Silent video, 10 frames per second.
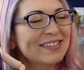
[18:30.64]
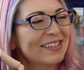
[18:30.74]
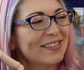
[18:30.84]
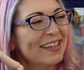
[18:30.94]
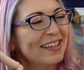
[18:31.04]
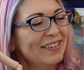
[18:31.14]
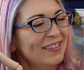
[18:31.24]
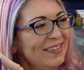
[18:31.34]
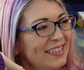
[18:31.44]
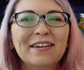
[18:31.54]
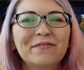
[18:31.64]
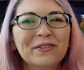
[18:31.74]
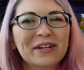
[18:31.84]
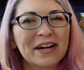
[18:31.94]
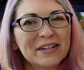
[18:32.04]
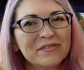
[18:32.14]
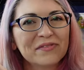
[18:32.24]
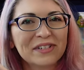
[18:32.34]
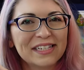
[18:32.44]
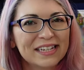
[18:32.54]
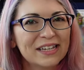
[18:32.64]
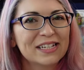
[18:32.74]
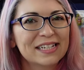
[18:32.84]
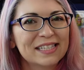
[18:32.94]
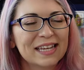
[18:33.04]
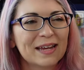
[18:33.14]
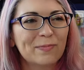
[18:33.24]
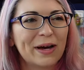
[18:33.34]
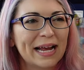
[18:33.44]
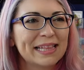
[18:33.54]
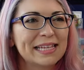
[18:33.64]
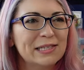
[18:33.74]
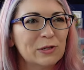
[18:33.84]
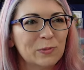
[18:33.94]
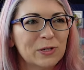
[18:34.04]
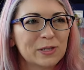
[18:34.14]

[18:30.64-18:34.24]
they're so cute. I feel kind of ridiculous like buying these super